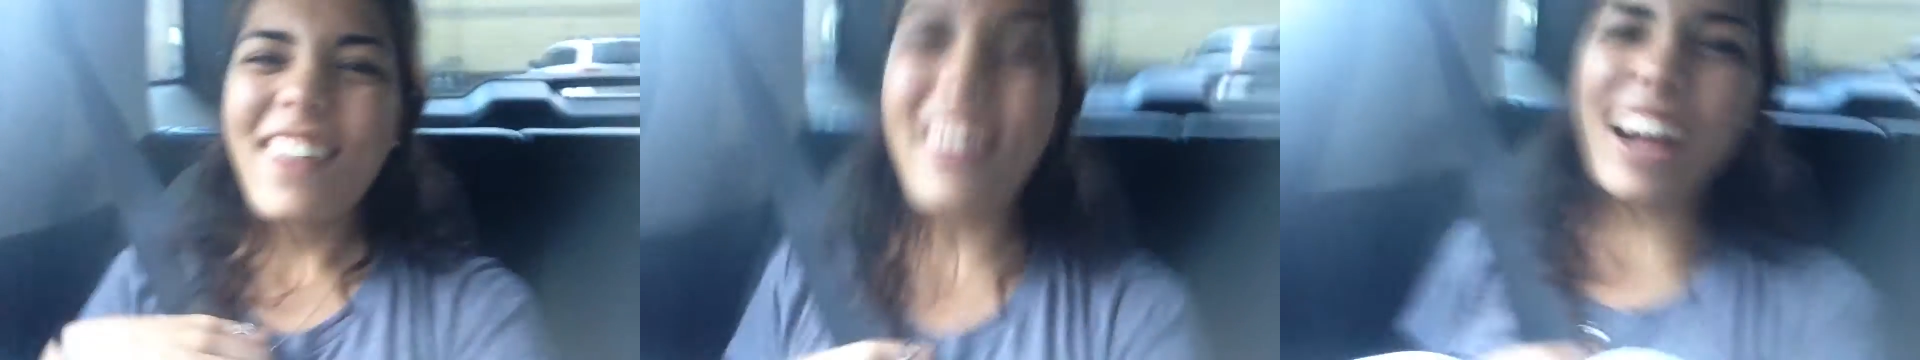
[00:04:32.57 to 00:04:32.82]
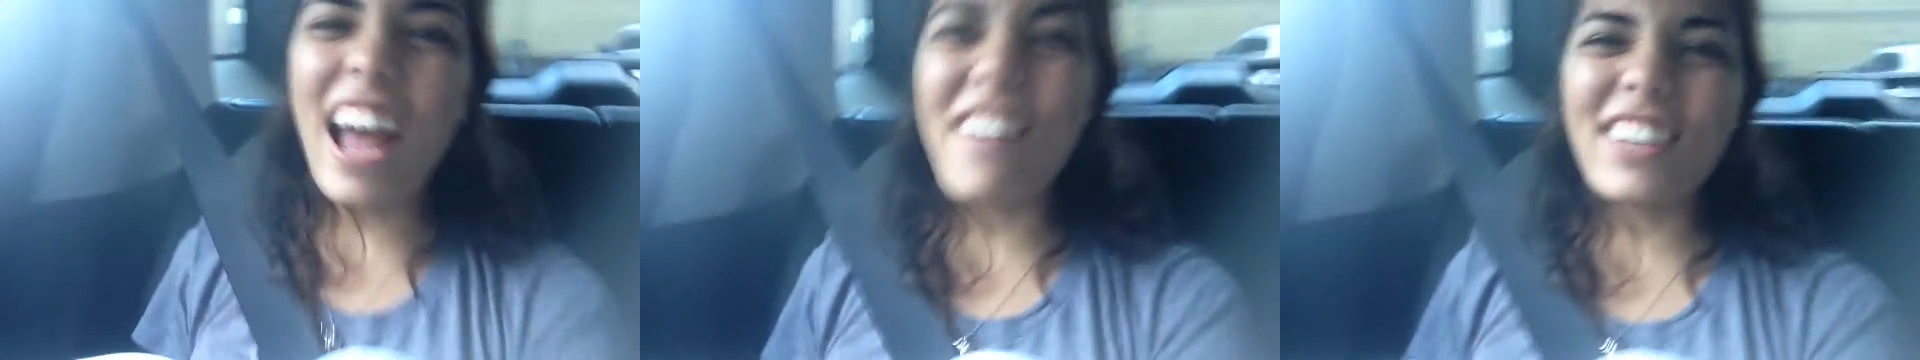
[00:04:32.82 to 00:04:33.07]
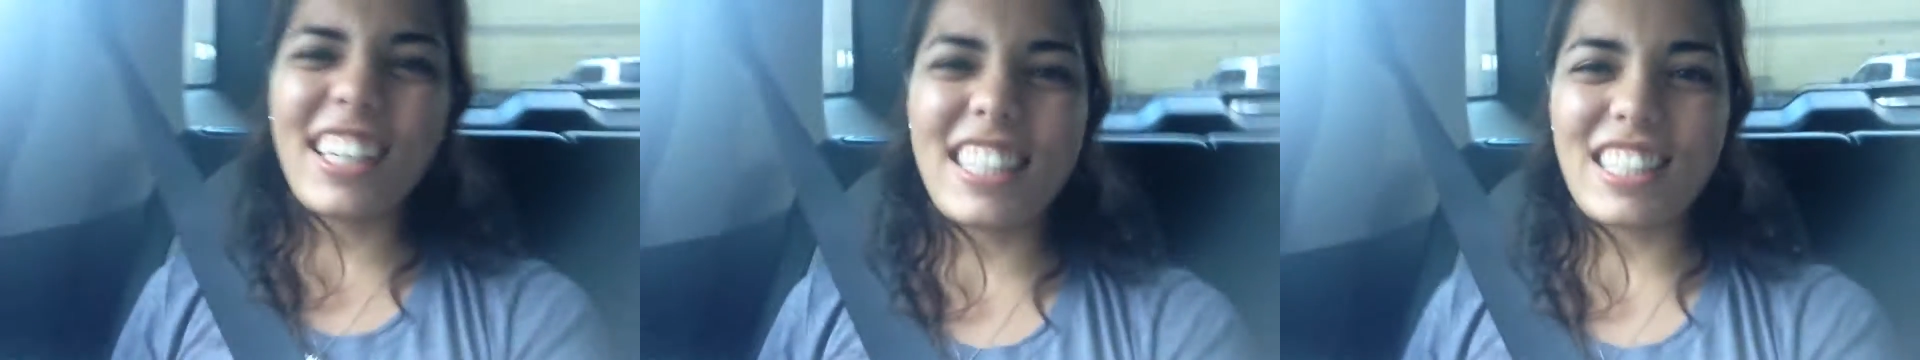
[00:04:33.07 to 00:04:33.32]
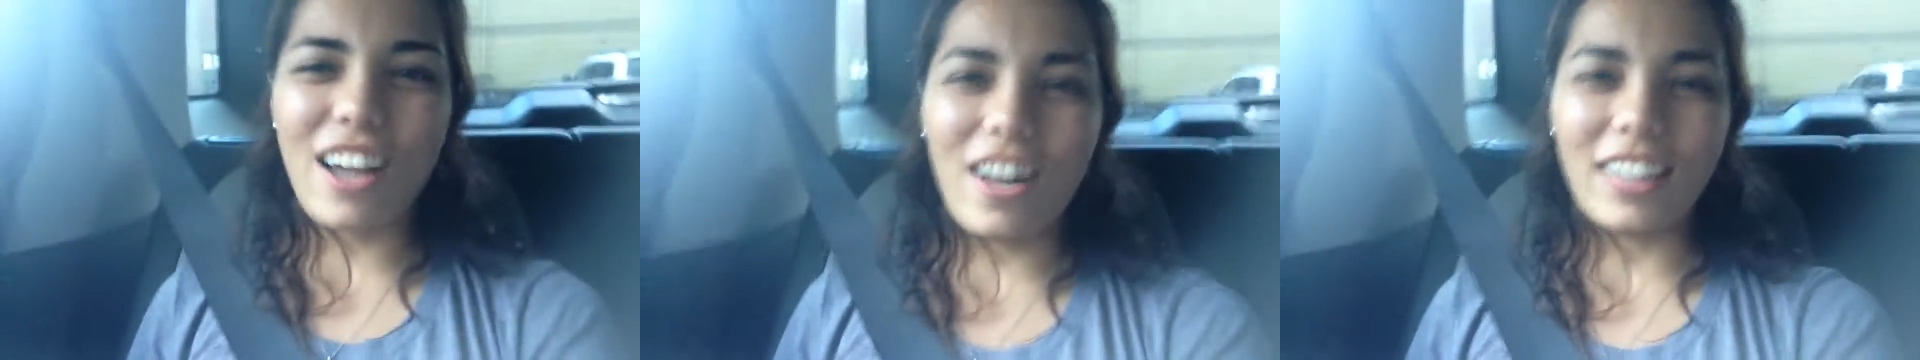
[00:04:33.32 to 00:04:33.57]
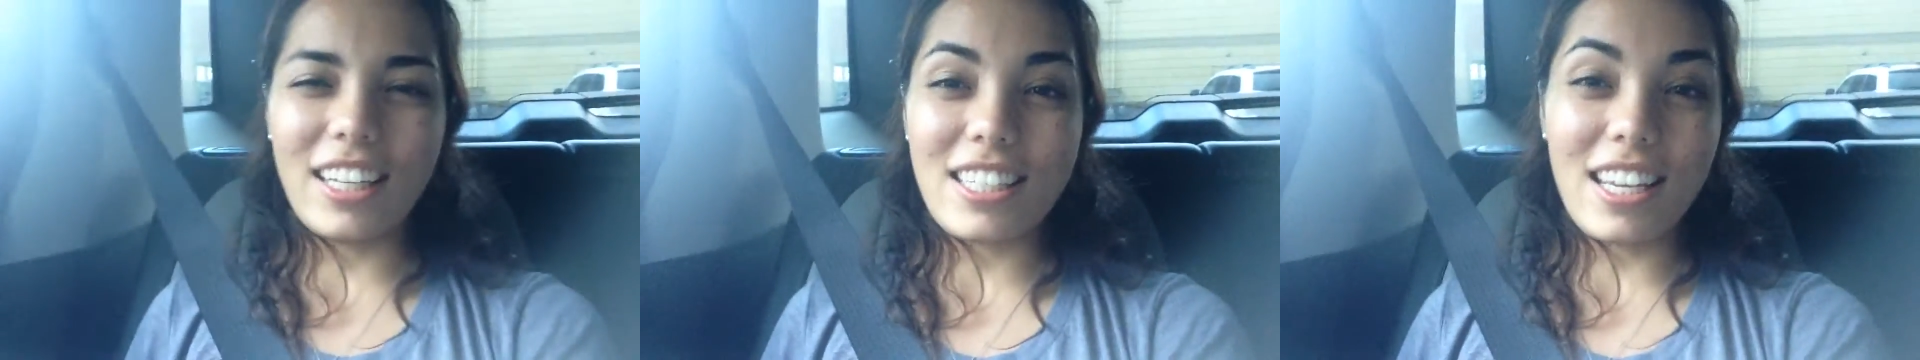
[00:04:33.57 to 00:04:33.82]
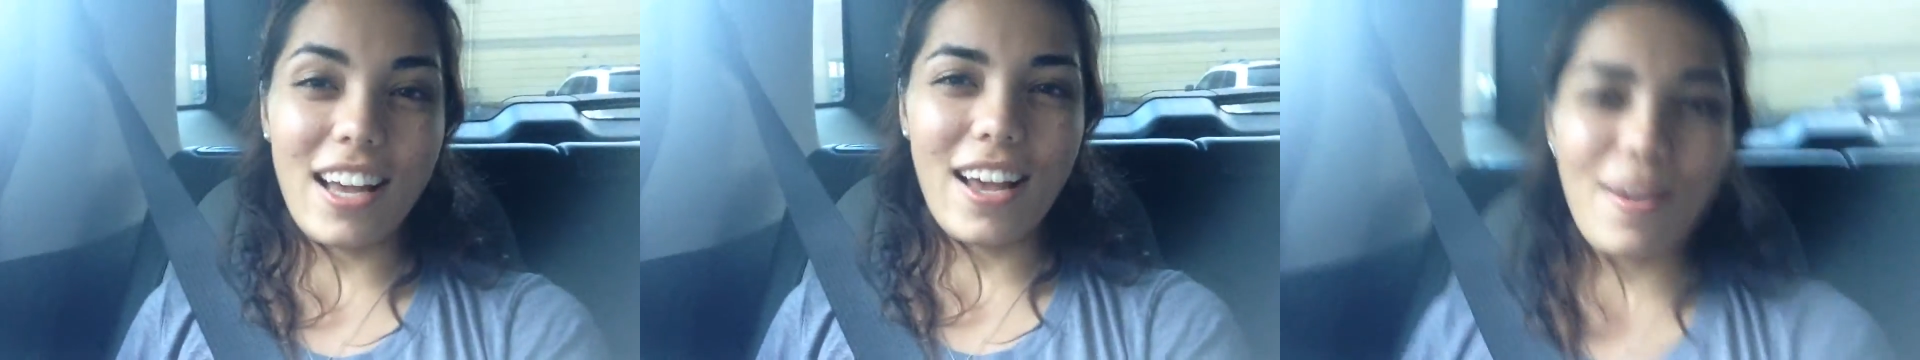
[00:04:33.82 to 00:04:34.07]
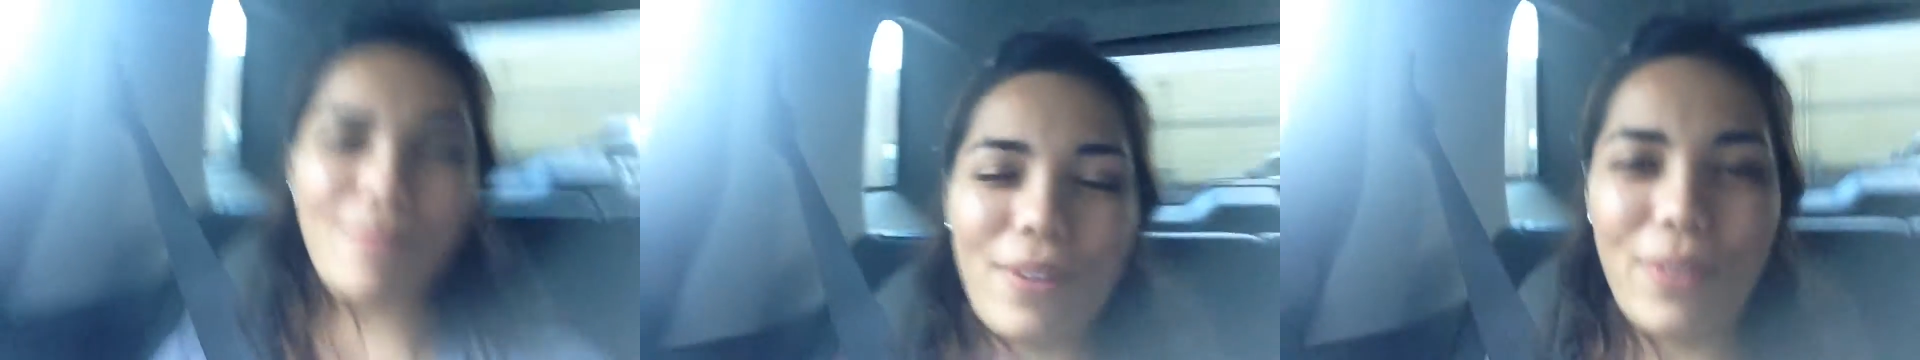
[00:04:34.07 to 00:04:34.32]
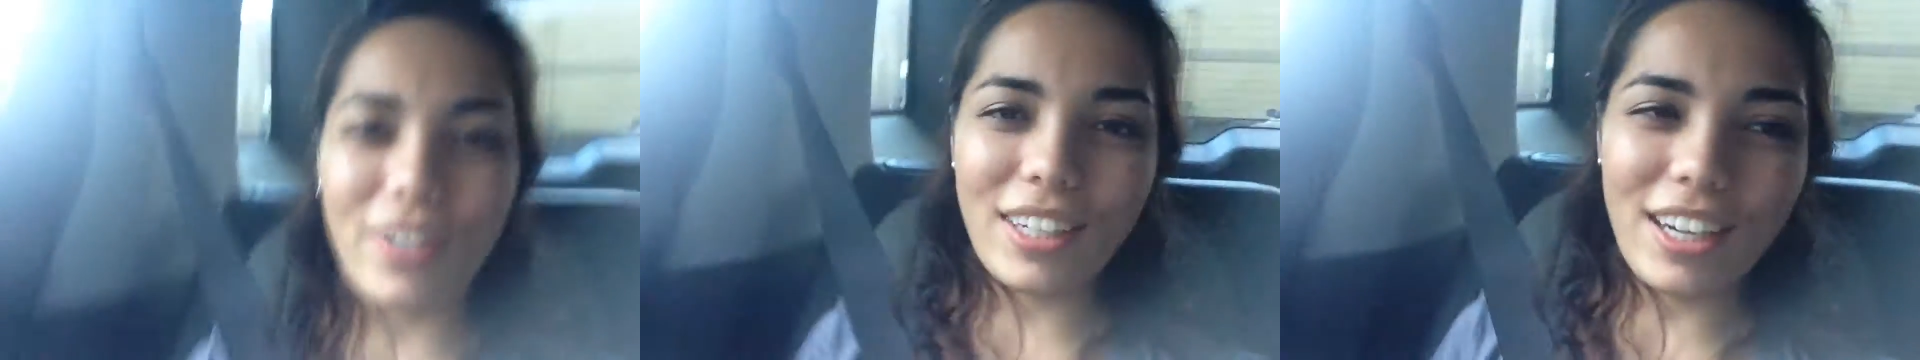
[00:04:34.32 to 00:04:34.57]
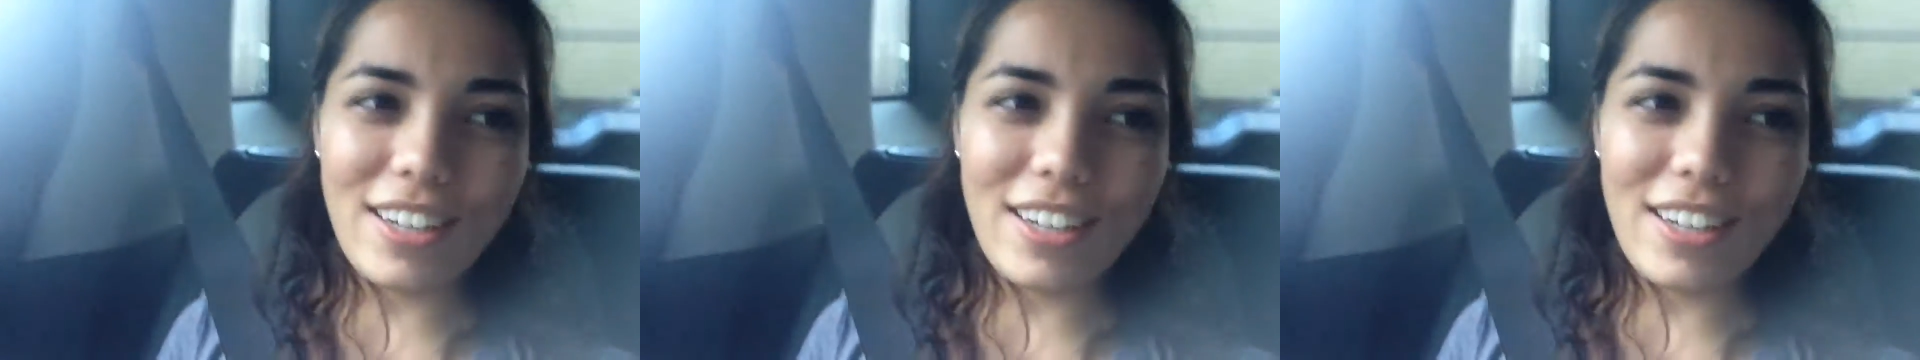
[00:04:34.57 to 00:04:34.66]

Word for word: having a solid time, but we're here,